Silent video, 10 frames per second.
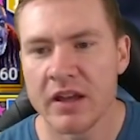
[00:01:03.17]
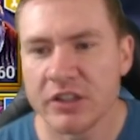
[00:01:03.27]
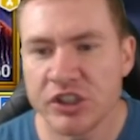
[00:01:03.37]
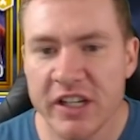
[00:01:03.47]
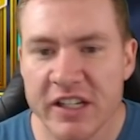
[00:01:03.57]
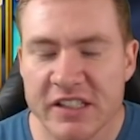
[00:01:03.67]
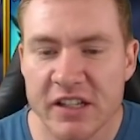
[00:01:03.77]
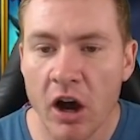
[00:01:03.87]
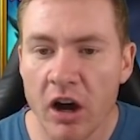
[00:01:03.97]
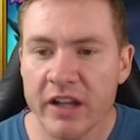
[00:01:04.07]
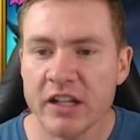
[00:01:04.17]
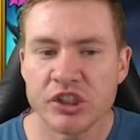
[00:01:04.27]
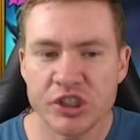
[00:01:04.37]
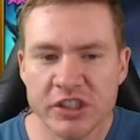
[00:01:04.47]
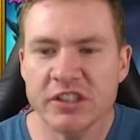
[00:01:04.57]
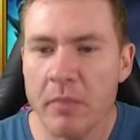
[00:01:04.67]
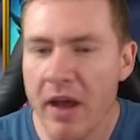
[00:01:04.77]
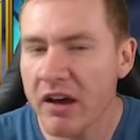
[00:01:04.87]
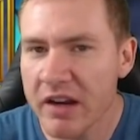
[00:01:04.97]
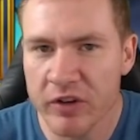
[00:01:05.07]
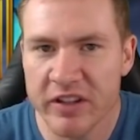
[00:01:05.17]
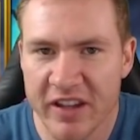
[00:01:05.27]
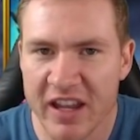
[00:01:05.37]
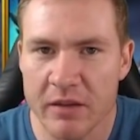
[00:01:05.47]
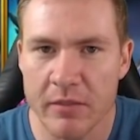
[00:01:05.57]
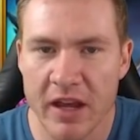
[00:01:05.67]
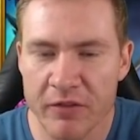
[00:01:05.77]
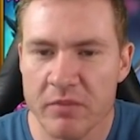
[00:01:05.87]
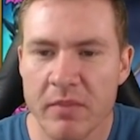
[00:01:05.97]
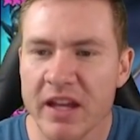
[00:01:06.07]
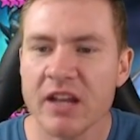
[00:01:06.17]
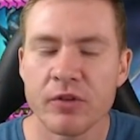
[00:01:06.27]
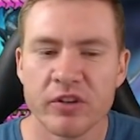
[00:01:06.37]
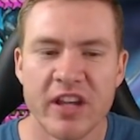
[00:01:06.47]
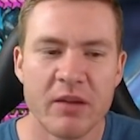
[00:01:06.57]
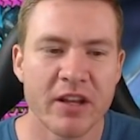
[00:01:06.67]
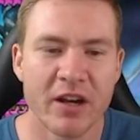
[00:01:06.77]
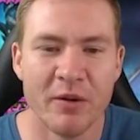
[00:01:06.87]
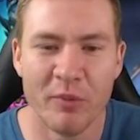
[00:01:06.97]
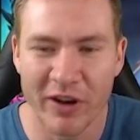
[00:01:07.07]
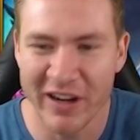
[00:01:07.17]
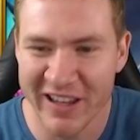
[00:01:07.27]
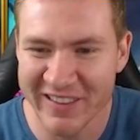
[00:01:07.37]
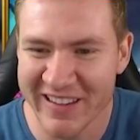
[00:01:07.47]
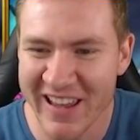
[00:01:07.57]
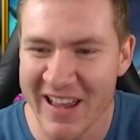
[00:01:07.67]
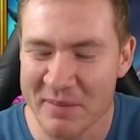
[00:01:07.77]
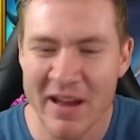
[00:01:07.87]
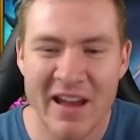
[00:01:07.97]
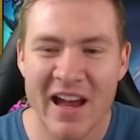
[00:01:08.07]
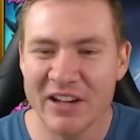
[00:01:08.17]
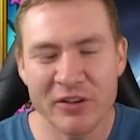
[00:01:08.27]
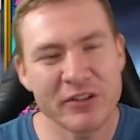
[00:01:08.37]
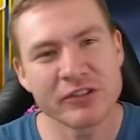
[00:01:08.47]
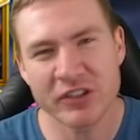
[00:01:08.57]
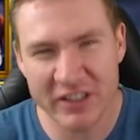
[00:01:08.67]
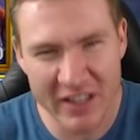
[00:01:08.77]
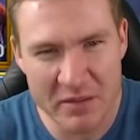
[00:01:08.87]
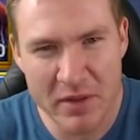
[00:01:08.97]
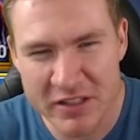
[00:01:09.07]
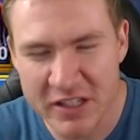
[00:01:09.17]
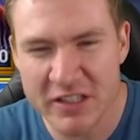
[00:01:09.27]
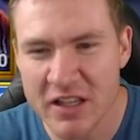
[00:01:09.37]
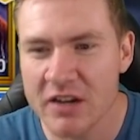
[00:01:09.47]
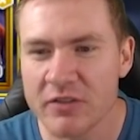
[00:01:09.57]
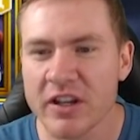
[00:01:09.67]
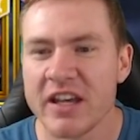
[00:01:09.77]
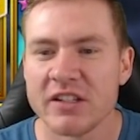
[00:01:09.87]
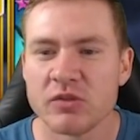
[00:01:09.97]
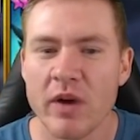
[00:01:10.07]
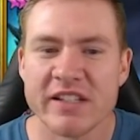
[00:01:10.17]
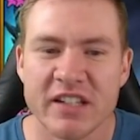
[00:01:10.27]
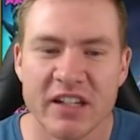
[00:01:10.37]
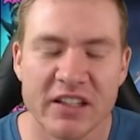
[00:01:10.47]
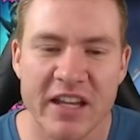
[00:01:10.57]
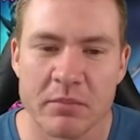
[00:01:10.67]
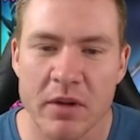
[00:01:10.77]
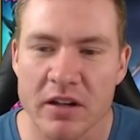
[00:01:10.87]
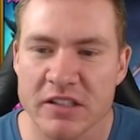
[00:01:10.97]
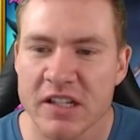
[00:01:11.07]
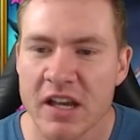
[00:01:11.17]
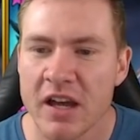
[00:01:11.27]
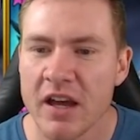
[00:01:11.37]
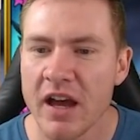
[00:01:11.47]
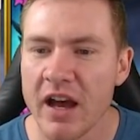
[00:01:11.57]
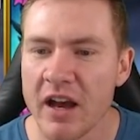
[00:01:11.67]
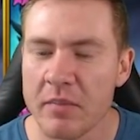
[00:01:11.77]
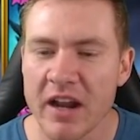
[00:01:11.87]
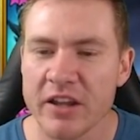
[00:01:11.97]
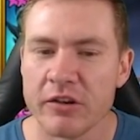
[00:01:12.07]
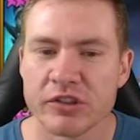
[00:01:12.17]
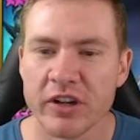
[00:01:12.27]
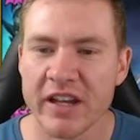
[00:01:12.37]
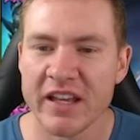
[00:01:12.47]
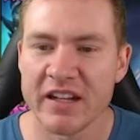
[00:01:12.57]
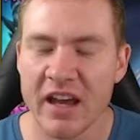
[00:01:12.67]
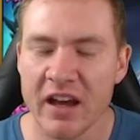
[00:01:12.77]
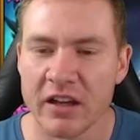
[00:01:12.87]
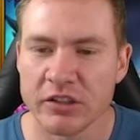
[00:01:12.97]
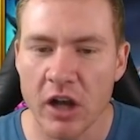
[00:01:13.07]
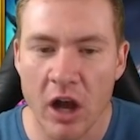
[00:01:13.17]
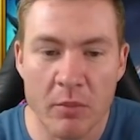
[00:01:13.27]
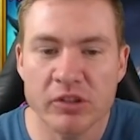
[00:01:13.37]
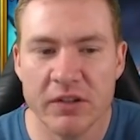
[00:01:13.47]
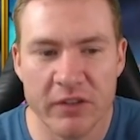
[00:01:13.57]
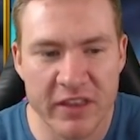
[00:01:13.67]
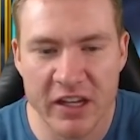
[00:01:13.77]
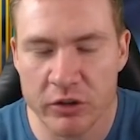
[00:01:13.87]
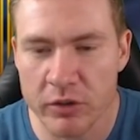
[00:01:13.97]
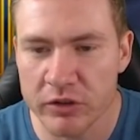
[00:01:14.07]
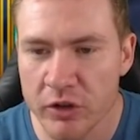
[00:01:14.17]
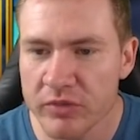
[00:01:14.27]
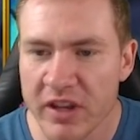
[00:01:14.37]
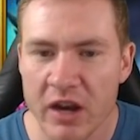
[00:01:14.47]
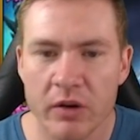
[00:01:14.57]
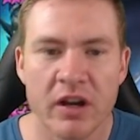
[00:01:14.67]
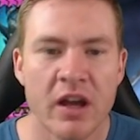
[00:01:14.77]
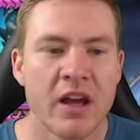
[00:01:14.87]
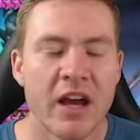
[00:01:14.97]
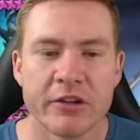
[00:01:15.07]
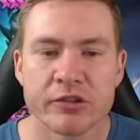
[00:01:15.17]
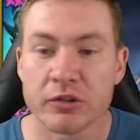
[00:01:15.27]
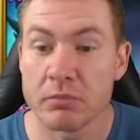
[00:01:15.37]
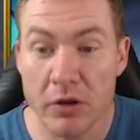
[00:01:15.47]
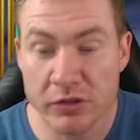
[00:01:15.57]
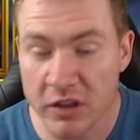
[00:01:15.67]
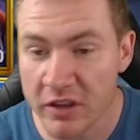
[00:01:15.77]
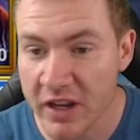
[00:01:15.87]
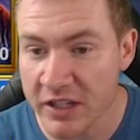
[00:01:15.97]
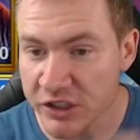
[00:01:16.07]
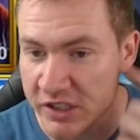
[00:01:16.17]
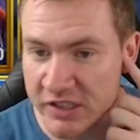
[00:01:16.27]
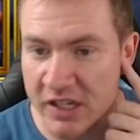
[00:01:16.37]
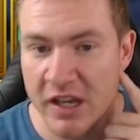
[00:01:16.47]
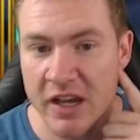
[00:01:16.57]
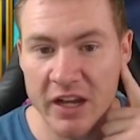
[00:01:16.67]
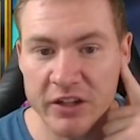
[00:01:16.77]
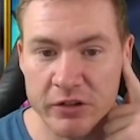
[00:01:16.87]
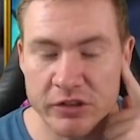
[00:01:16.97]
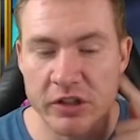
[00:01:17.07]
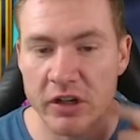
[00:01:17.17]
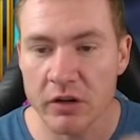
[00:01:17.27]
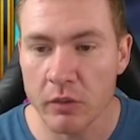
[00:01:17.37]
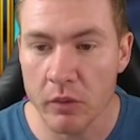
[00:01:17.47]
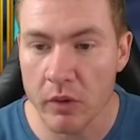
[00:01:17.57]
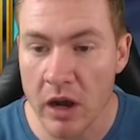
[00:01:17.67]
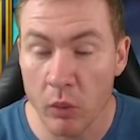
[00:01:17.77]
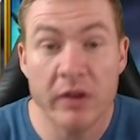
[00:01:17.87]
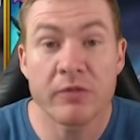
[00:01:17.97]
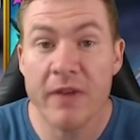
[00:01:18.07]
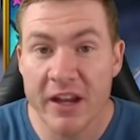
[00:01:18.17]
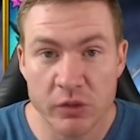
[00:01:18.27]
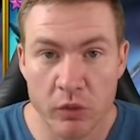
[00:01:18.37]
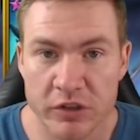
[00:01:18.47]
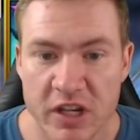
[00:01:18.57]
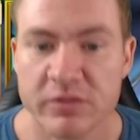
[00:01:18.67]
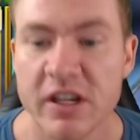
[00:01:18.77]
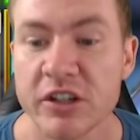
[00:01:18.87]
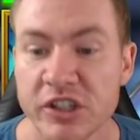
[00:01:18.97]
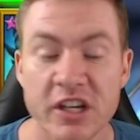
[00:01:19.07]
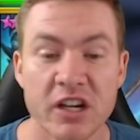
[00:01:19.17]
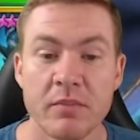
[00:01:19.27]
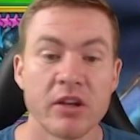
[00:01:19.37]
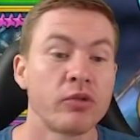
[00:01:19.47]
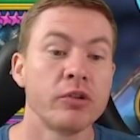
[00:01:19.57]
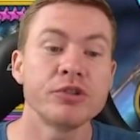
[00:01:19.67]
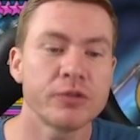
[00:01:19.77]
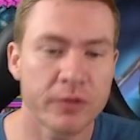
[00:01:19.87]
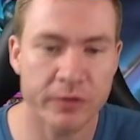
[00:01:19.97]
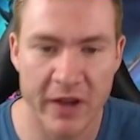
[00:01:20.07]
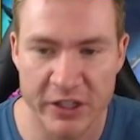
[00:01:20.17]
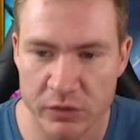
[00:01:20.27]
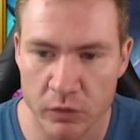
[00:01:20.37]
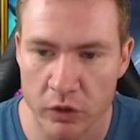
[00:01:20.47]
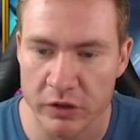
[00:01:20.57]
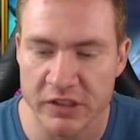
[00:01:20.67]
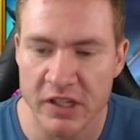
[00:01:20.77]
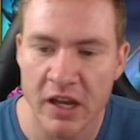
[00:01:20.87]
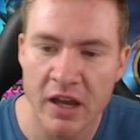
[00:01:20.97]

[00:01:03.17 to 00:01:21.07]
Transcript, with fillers: she is on just about every team, every meaningful team that I'm running in the game. I don't use her in Clan Boss because a lot of her kit is wasted in Clan Boss uh, but I use her in uh, almost everything I do in Doom Tower. I use her in most of the dungeons. I use her uh, when Faction Wars comes out. She's going to be crucial for Faction Wars.